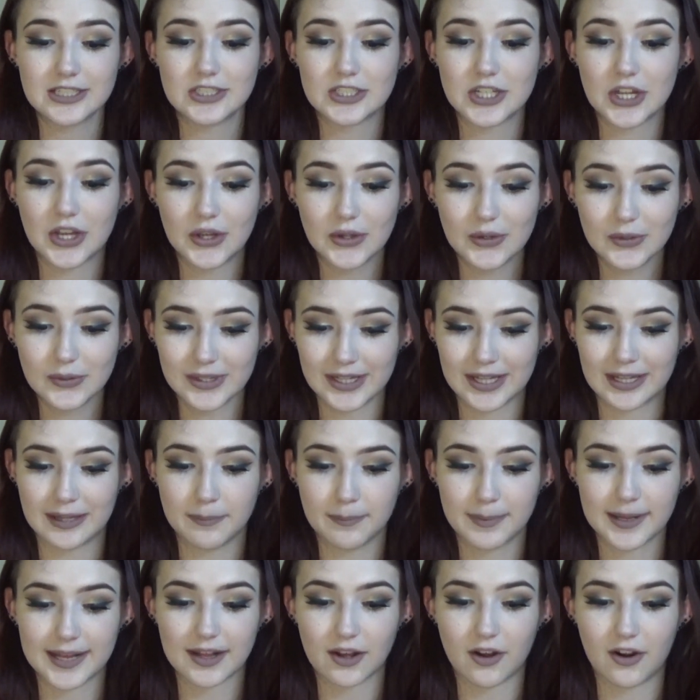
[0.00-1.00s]

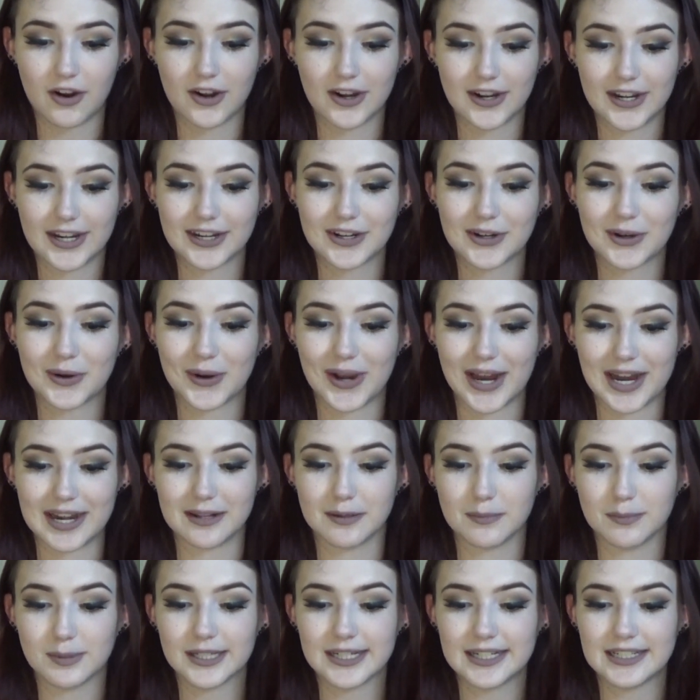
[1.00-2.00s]
Tulips are
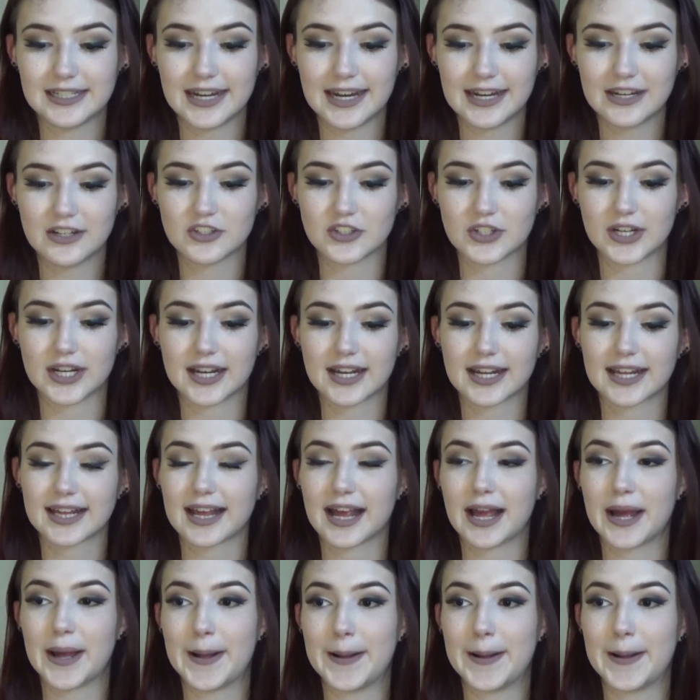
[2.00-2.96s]
incredibly dangerous.